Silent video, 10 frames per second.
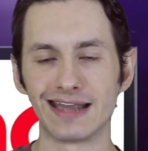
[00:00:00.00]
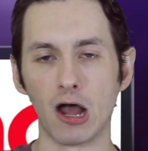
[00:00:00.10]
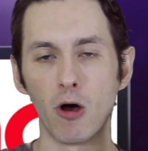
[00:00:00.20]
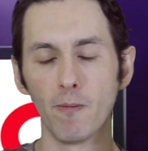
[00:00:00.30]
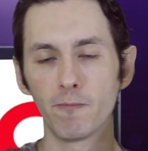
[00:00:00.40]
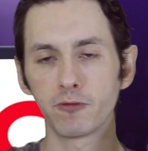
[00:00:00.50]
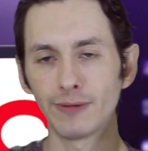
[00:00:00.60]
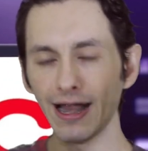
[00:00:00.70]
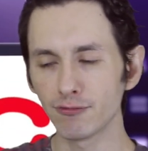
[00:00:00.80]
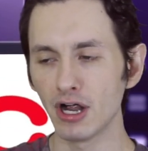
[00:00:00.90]
Now, from
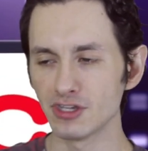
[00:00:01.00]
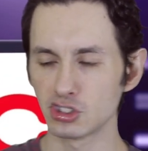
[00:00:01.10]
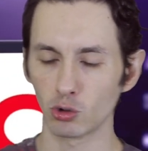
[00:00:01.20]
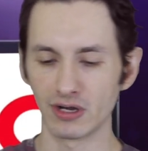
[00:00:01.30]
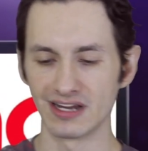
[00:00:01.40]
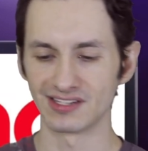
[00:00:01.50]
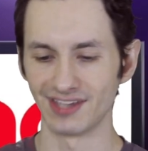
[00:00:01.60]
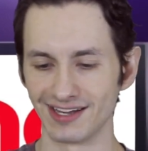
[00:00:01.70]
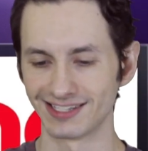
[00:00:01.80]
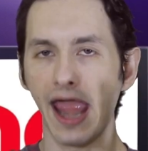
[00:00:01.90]
my friend, the story is
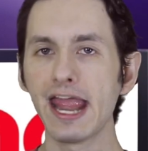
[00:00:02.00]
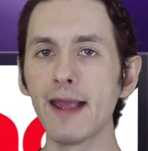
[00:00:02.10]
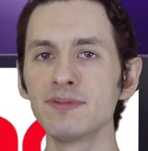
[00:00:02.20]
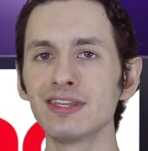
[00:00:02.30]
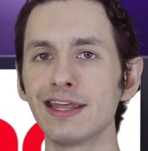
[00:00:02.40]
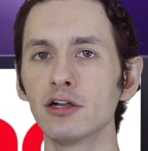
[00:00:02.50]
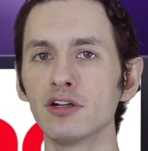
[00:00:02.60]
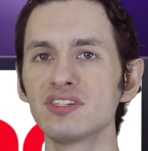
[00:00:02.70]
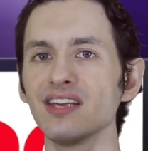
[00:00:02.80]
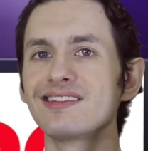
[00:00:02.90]
this AMC
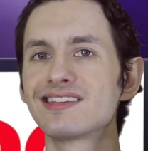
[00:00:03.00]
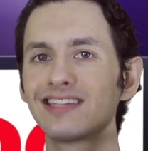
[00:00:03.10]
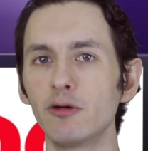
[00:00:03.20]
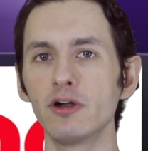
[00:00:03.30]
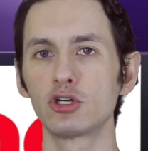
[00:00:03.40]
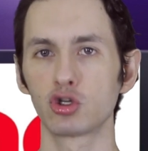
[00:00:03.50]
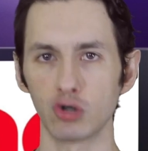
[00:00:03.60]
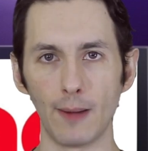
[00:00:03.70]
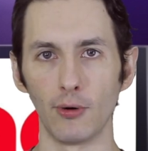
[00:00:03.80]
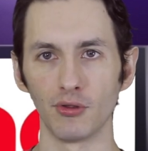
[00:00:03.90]
Theaters is still in
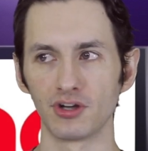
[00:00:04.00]
trouble.